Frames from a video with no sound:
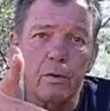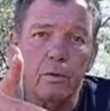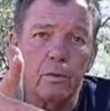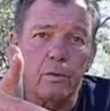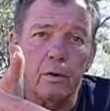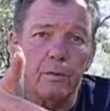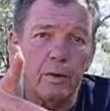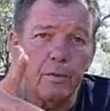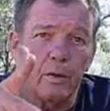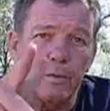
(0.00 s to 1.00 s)
schools,
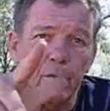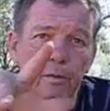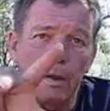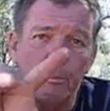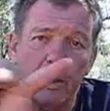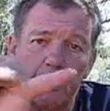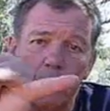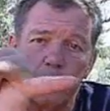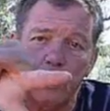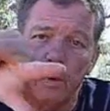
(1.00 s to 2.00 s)
universities, you see
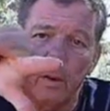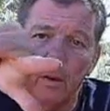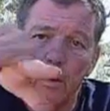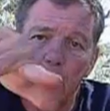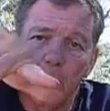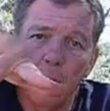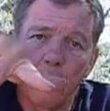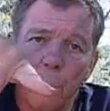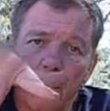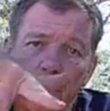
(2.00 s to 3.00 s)
people doing
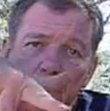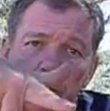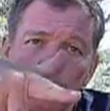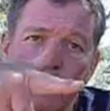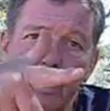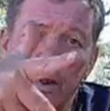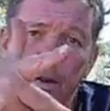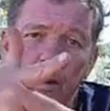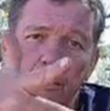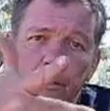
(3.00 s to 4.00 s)
this
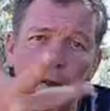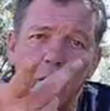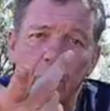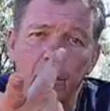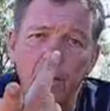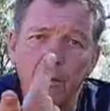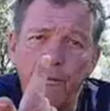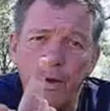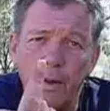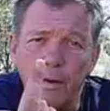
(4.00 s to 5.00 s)
ridiculous thing with their
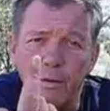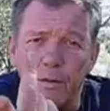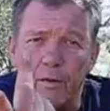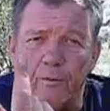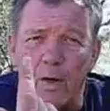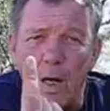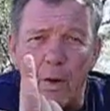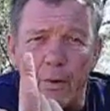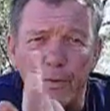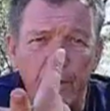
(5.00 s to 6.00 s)
fingers. It's a
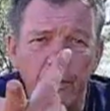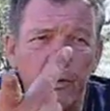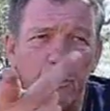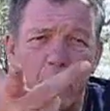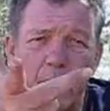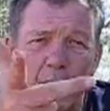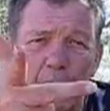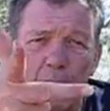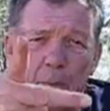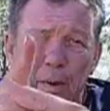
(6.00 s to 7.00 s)
virus. It's spread
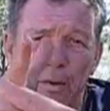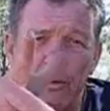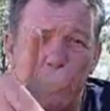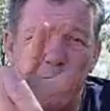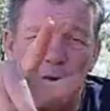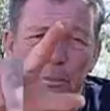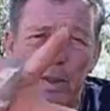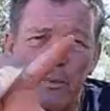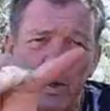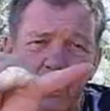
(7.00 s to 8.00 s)
everywhere. It's
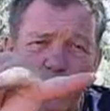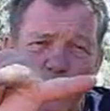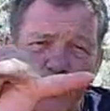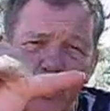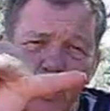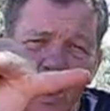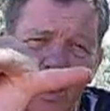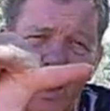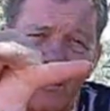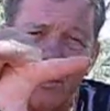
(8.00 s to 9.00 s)
been around for
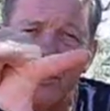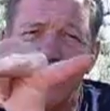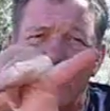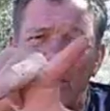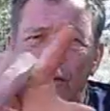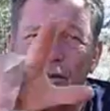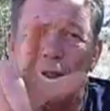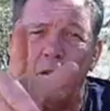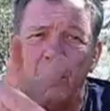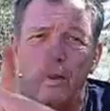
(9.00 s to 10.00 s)

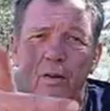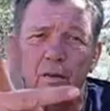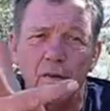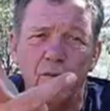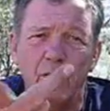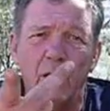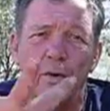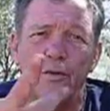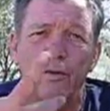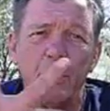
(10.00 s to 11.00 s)
260 years, this
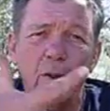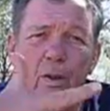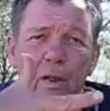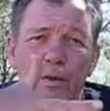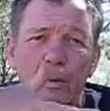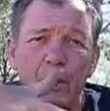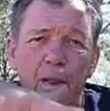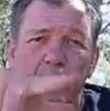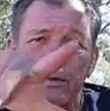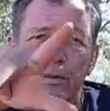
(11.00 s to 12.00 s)
virus has been all over the
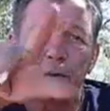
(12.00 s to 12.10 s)
place.